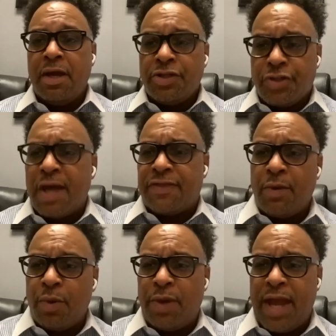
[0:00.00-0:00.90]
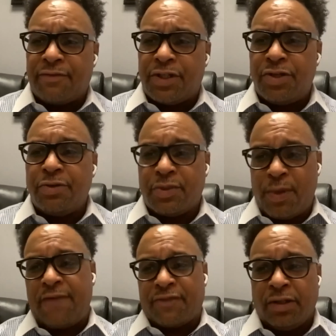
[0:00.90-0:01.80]
So I think what we have to do is
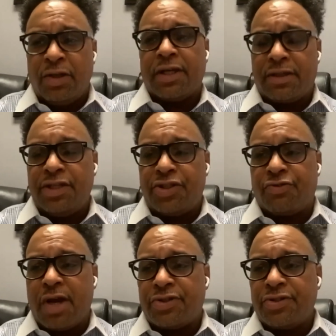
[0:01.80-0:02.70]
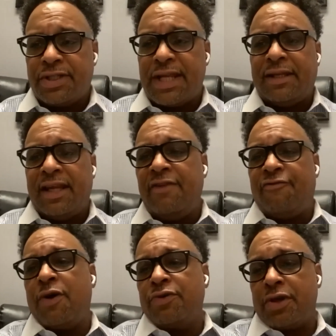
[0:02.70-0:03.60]
we have to look at these structures that leave
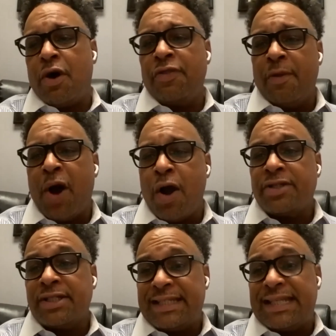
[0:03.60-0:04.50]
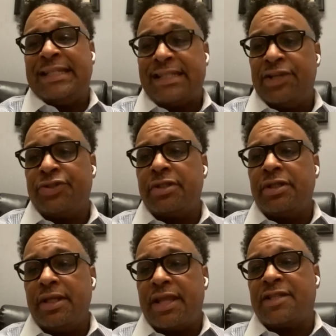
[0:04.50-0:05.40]
folks on the margins
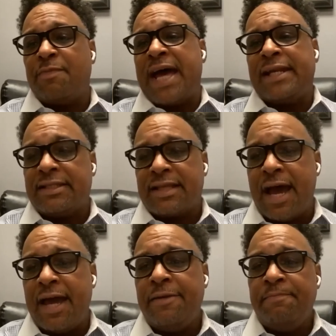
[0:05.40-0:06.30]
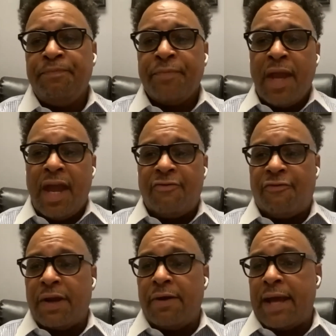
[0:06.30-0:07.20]
intentionally, that's by design, and
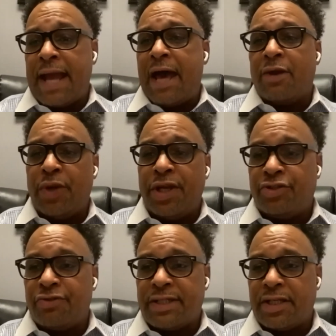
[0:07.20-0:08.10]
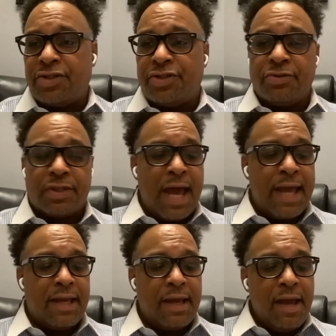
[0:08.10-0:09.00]
figure out how do we address issues like